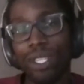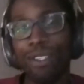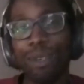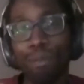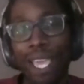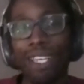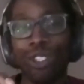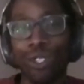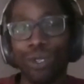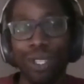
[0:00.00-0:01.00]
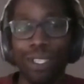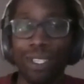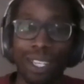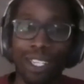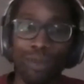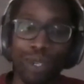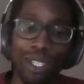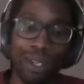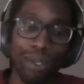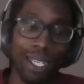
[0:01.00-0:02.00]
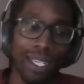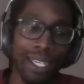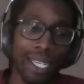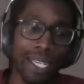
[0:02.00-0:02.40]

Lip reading: So to make sure that the science we're doing